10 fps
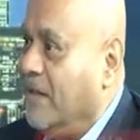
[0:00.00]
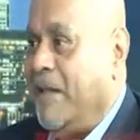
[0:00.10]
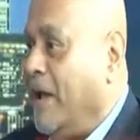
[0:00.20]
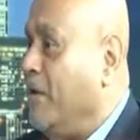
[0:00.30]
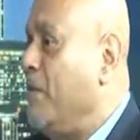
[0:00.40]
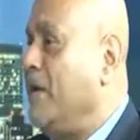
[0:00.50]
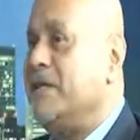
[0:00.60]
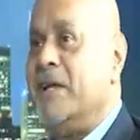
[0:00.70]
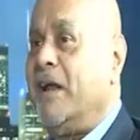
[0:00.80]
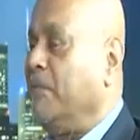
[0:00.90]
The agreement
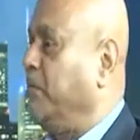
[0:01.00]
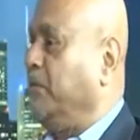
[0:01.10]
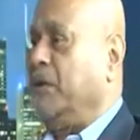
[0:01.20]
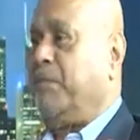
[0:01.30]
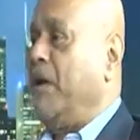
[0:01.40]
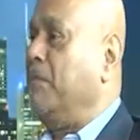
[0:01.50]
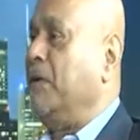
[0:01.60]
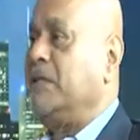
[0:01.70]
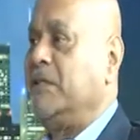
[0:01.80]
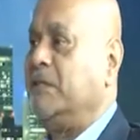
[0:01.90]
is there, the prime
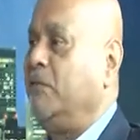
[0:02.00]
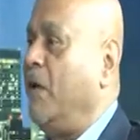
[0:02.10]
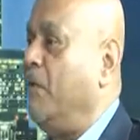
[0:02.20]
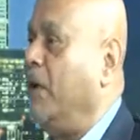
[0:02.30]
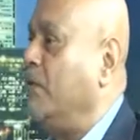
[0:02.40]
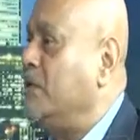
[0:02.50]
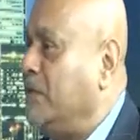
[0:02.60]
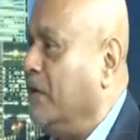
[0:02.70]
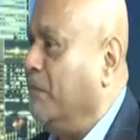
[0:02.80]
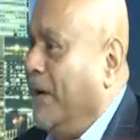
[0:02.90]
ministers would have announced
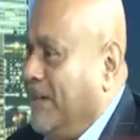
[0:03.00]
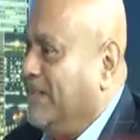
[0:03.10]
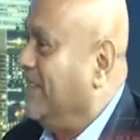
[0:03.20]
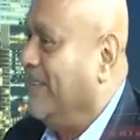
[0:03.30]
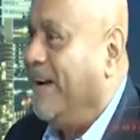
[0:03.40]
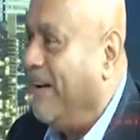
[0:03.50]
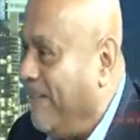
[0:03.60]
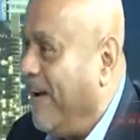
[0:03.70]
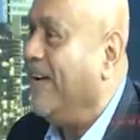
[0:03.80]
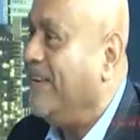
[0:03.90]
it, but in
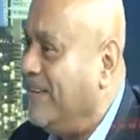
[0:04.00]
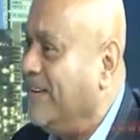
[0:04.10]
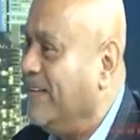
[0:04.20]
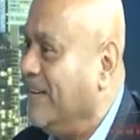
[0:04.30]
reality,